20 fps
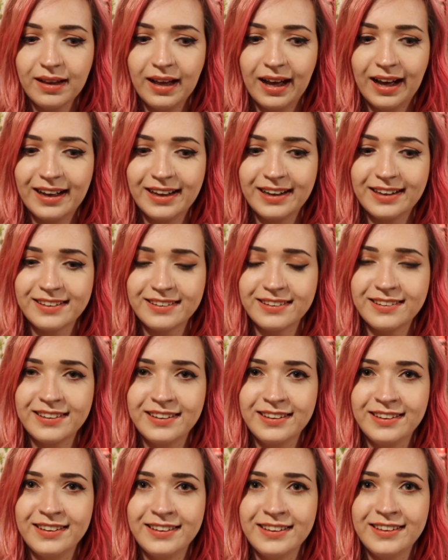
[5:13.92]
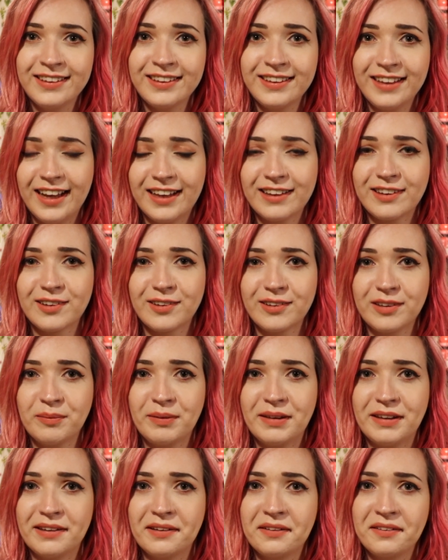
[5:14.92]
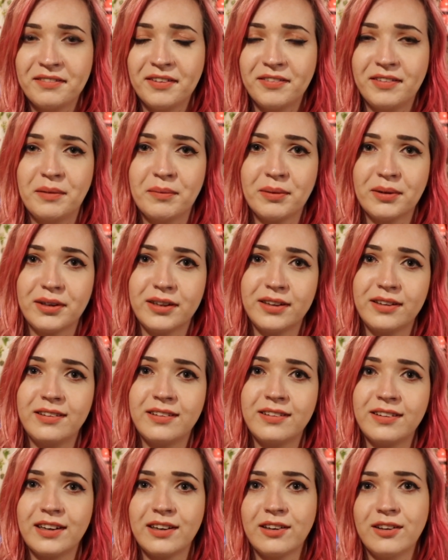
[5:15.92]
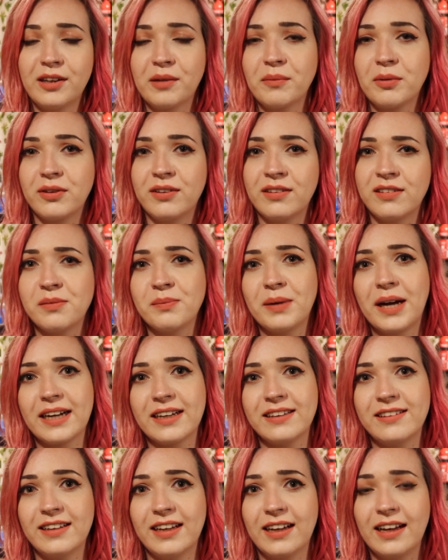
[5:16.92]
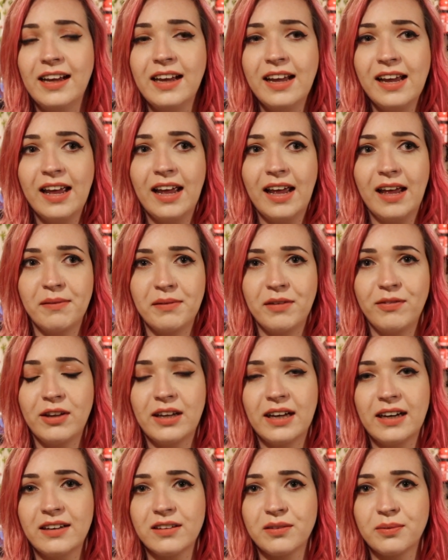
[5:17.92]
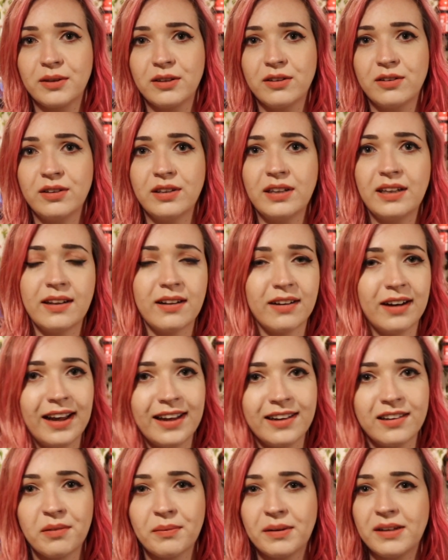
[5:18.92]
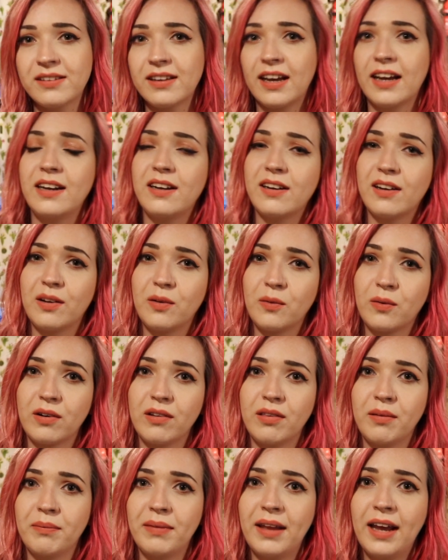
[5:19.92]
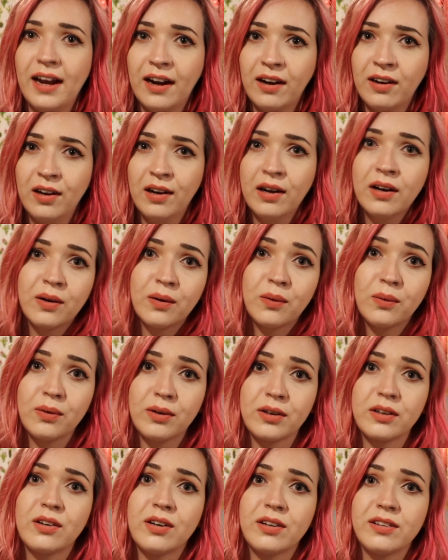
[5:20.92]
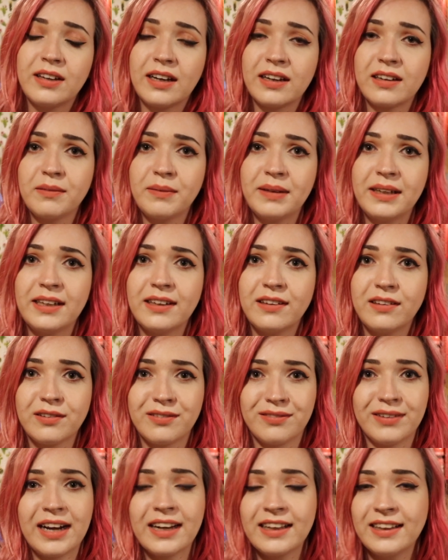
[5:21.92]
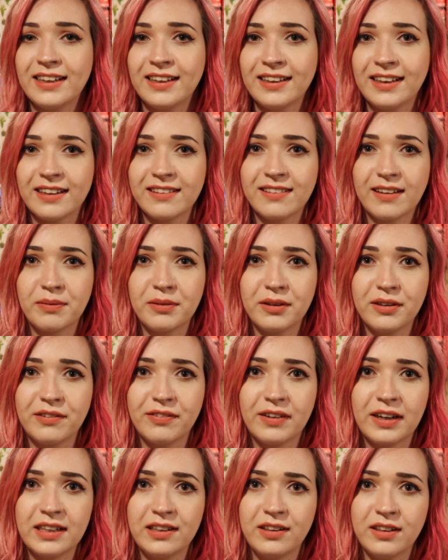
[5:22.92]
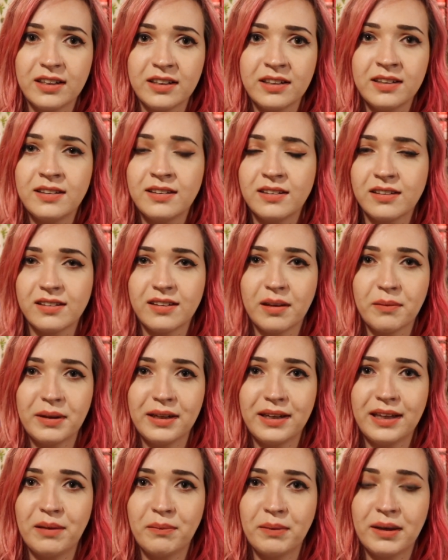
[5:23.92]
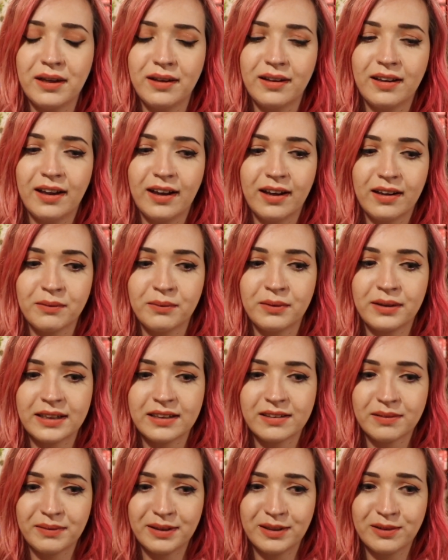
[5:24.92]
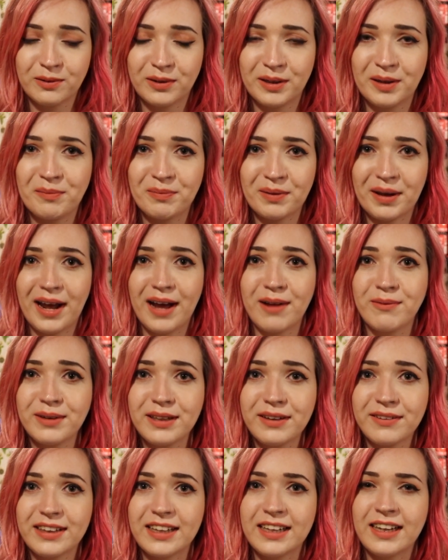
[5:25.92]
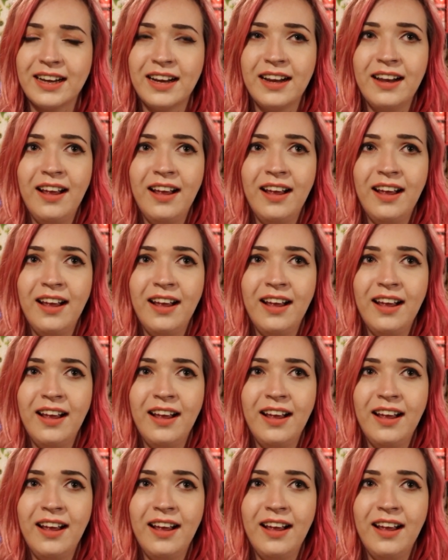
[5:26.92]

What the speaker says: And yeah, they're going to be £15, including postage and packaging. If you guys want to either head to my site and order them there or contact me directly, that's absolutely fine. You can send me an email and we'll get something sorted. But I'm really